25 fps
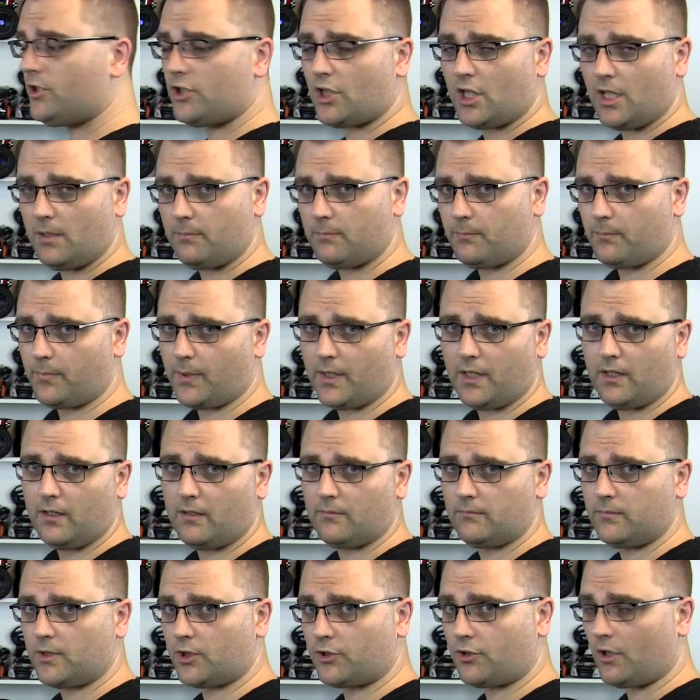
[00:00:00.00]
cheap
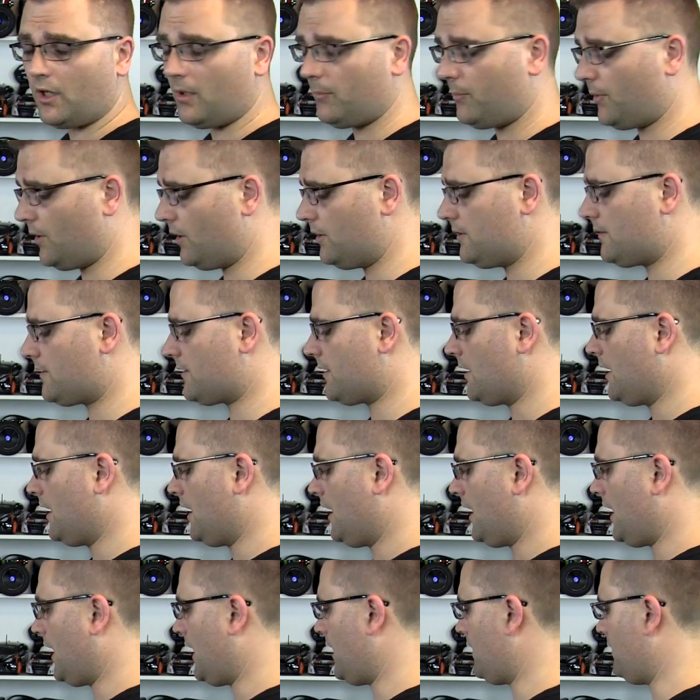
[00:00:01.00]
um, tripods
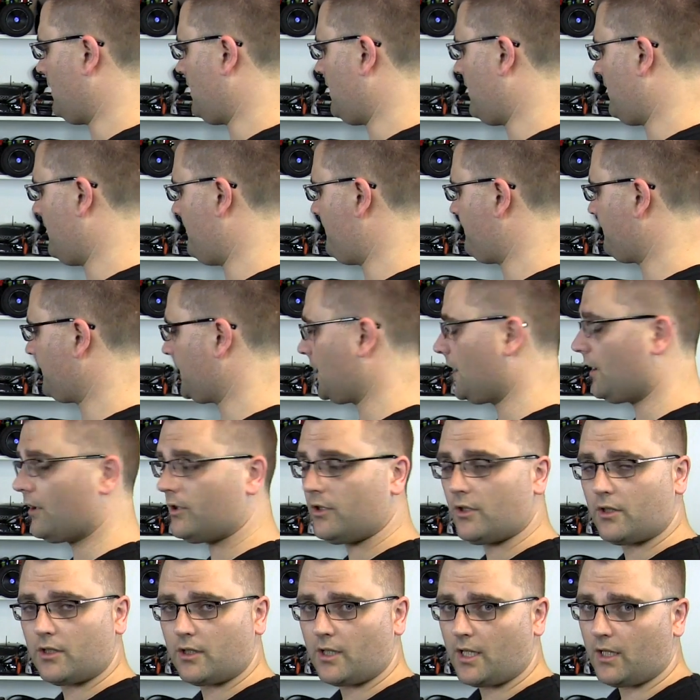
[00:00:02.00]
and um, you know
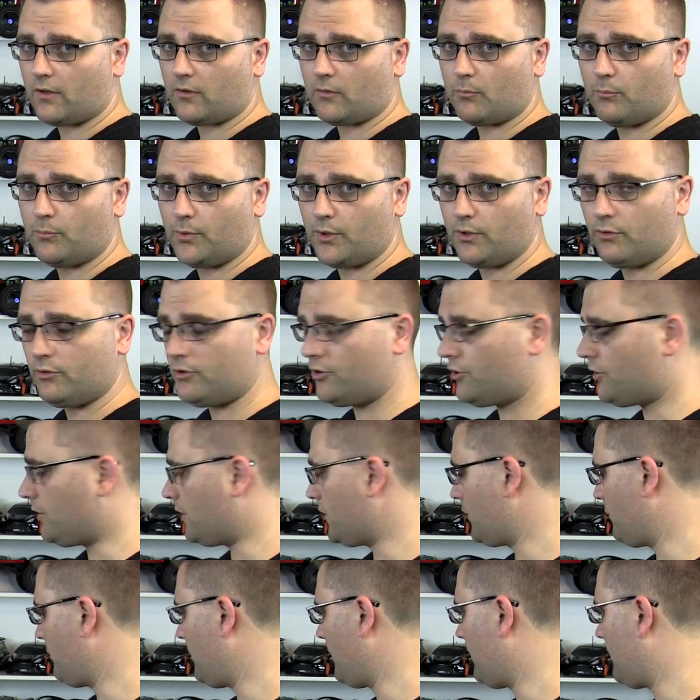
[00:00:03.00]
you can get some pretty good
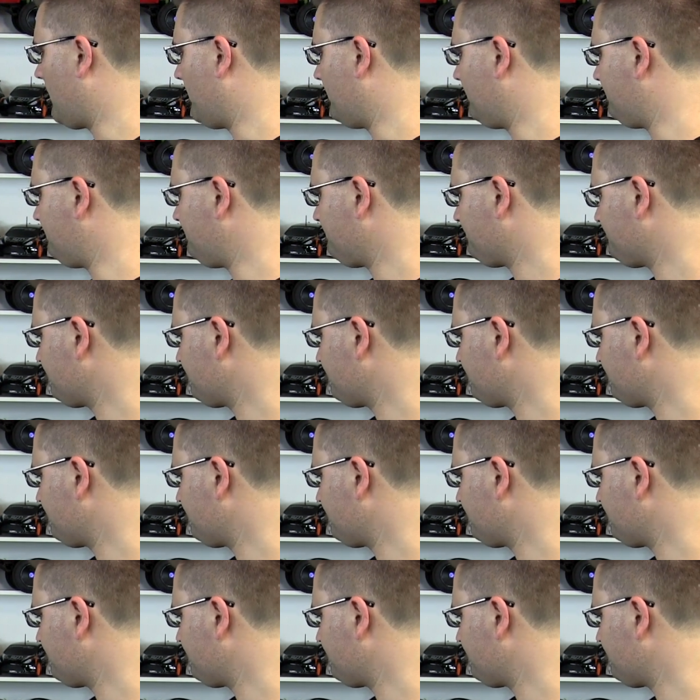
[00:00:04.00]
shots with them.